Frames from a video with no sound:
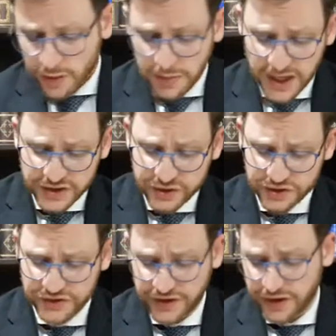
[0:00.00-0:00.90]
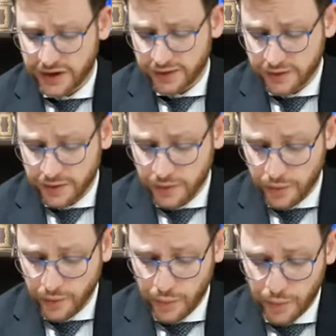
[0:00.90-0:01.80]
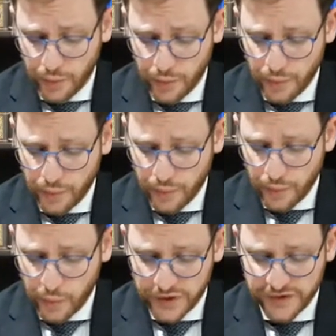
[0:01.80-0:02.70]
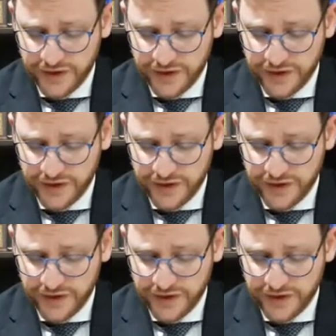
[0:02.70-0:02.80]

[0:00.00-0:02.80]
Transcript: Ma'ishna shtia. What's